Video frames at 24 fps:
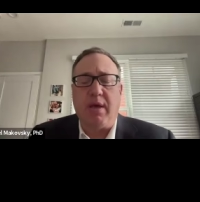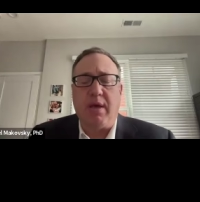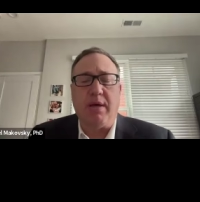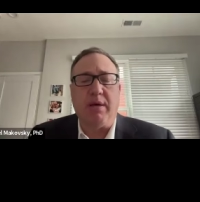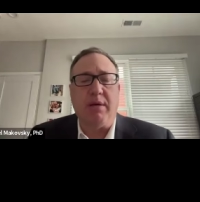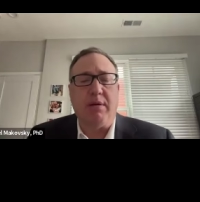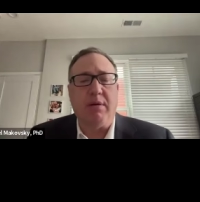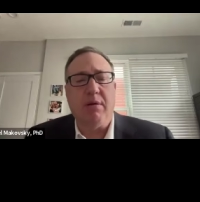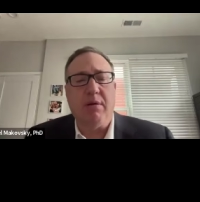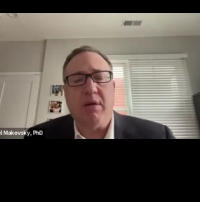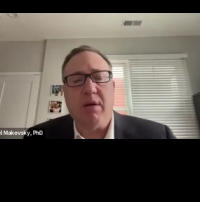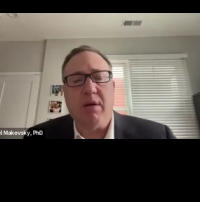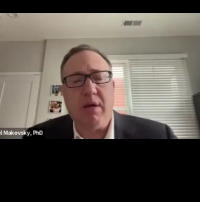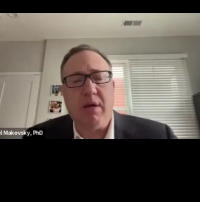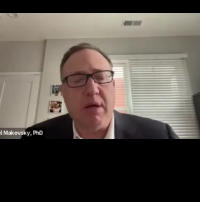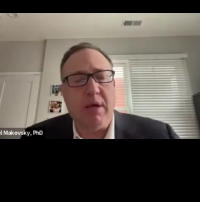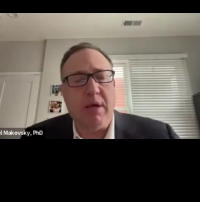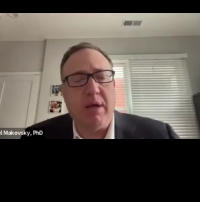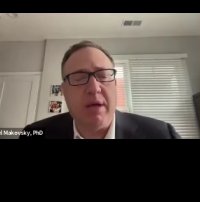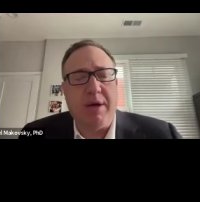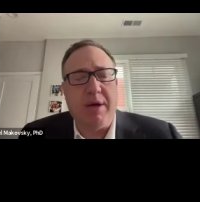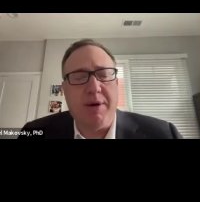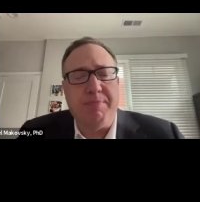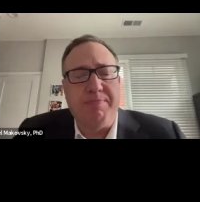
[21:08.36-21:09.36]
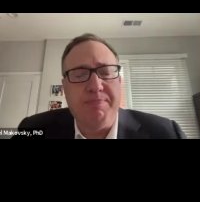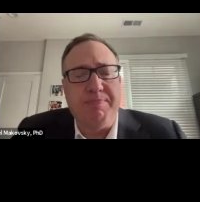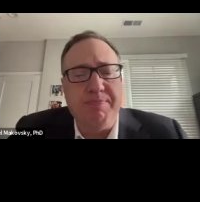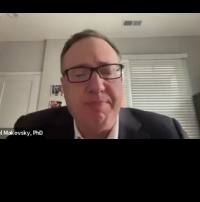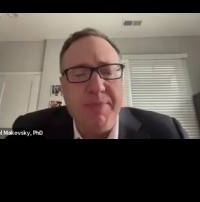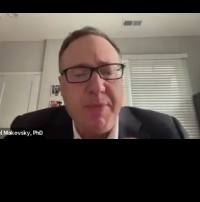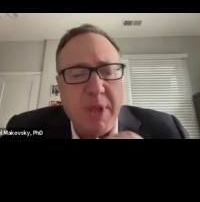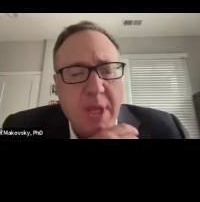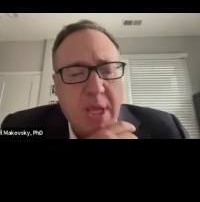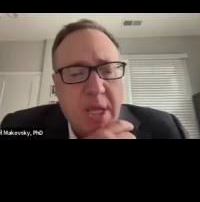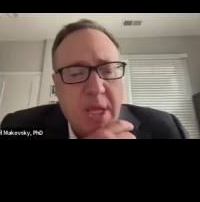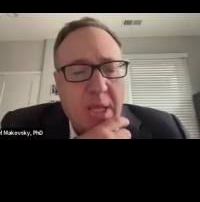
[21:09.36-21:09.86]
Yeah.
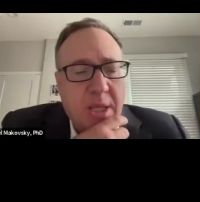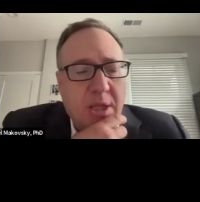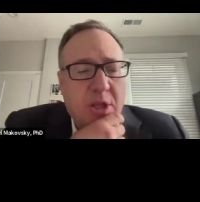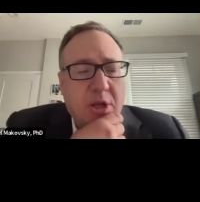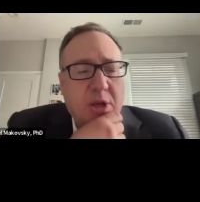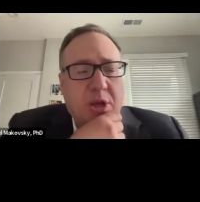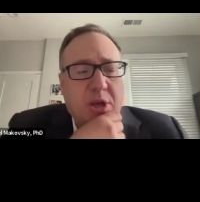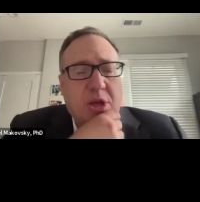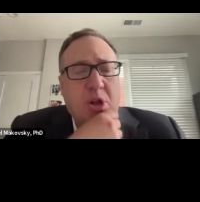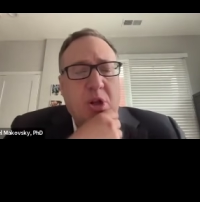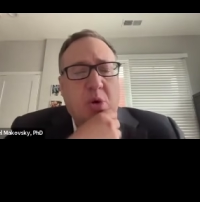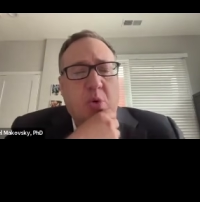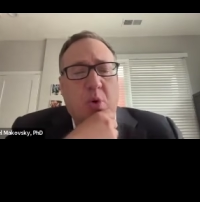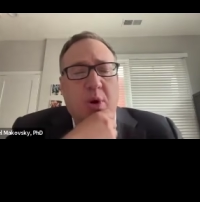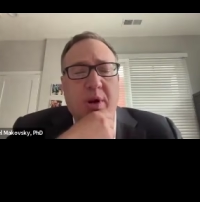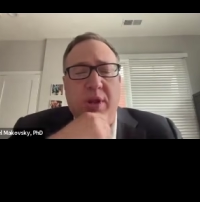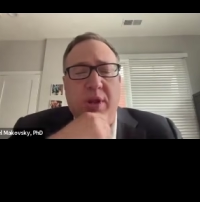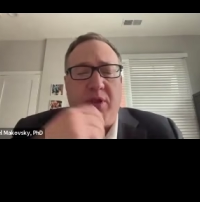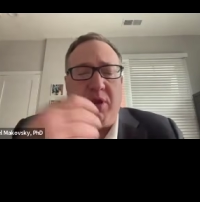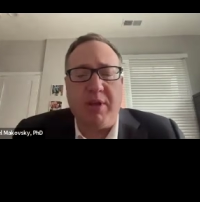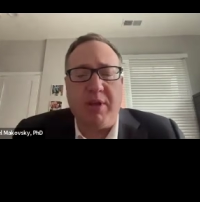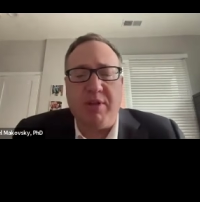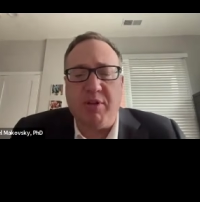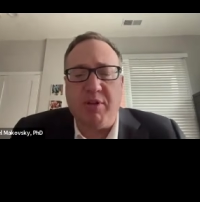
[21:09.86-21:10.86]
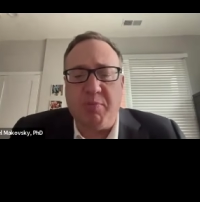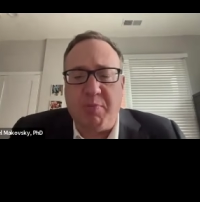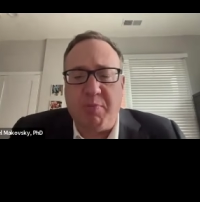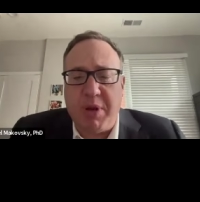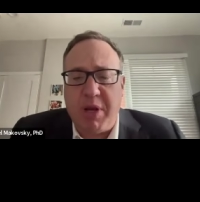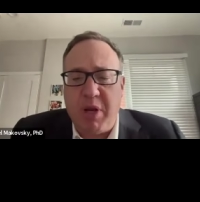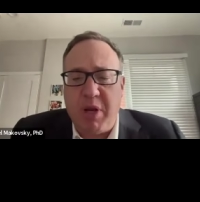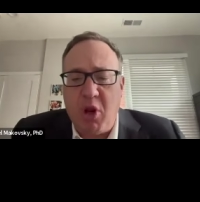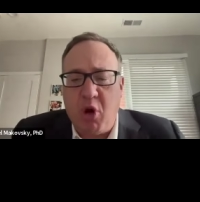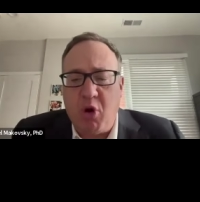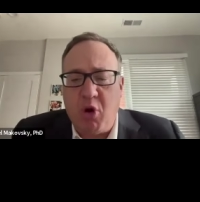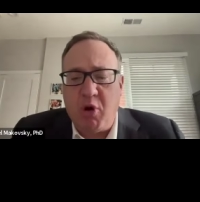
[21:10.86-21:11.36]
Look, one of the things that's
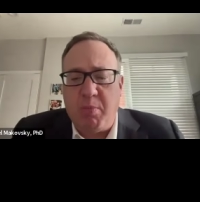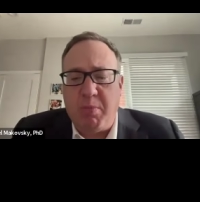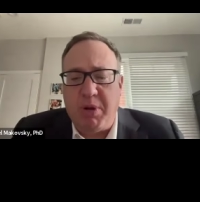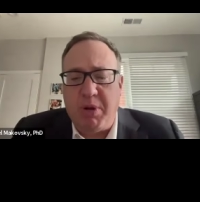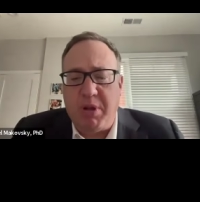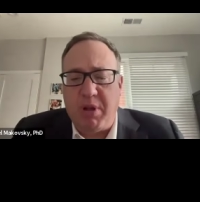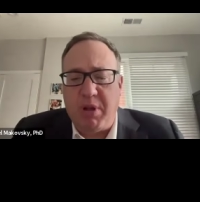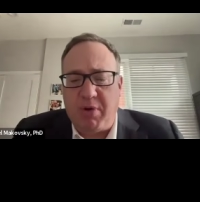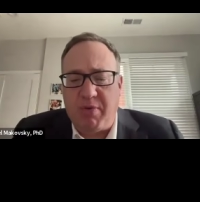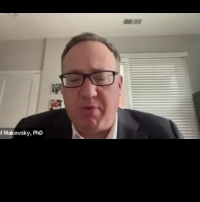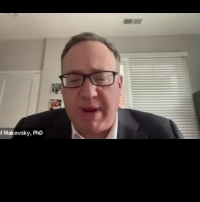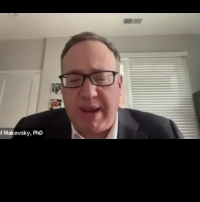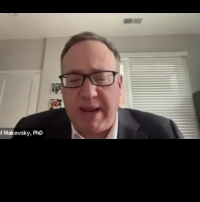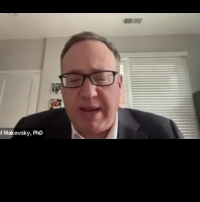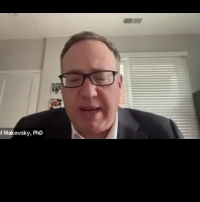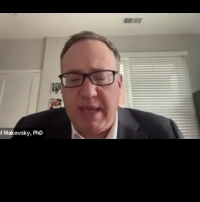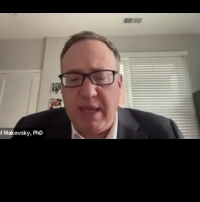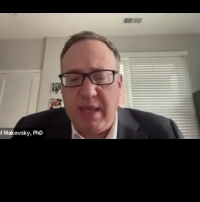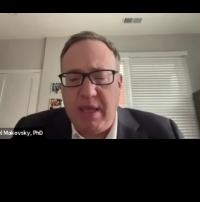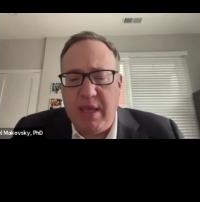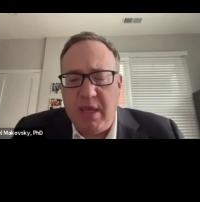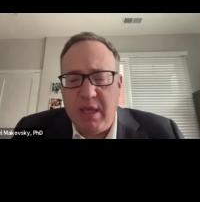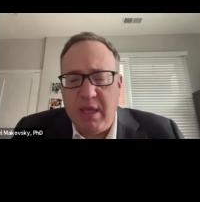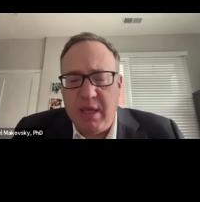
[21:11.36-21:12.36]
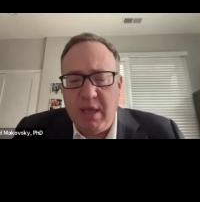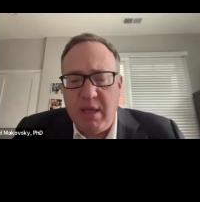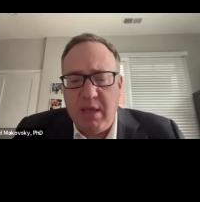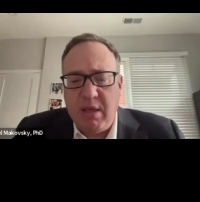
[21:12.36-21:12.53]
been notable already,